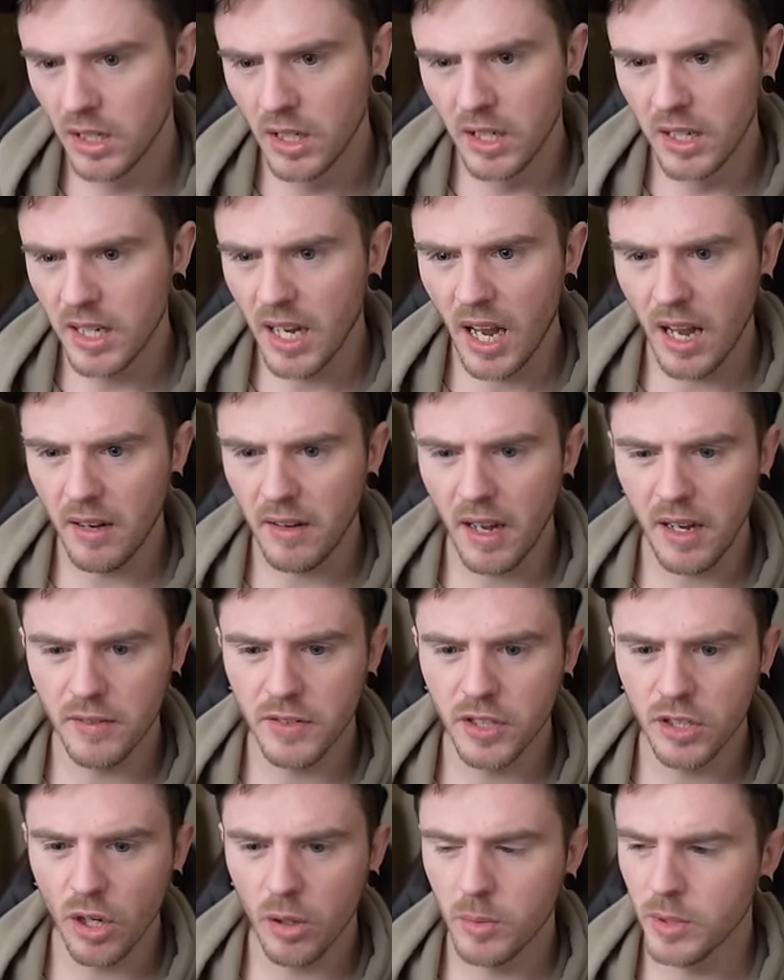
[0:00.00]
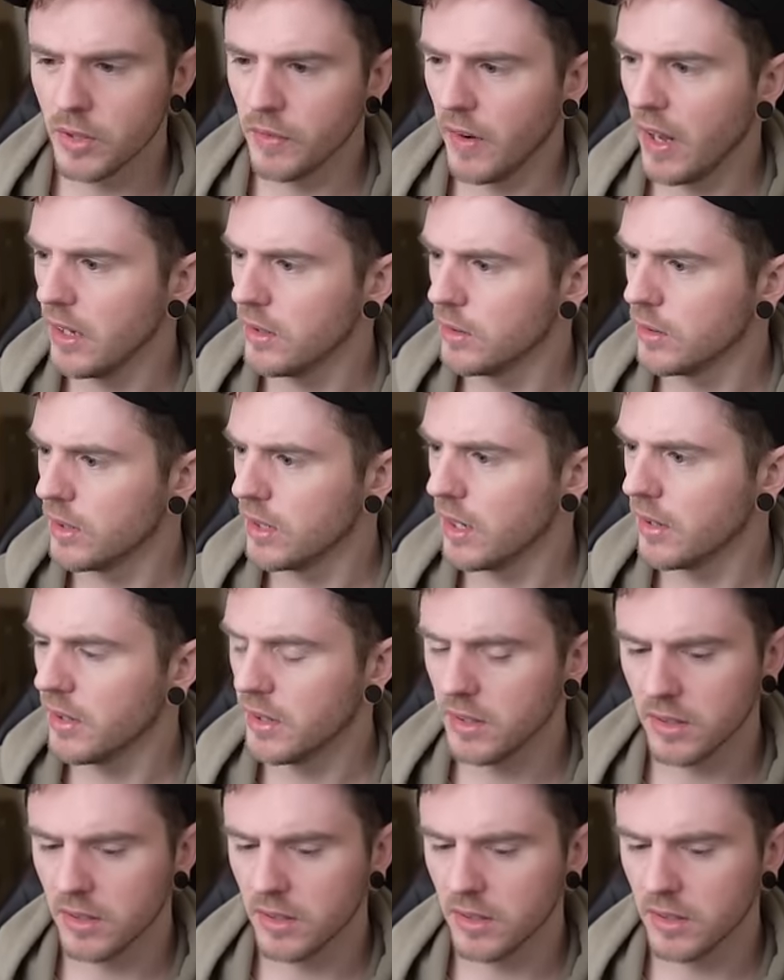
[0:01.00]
Yeah, I have so much value here. I think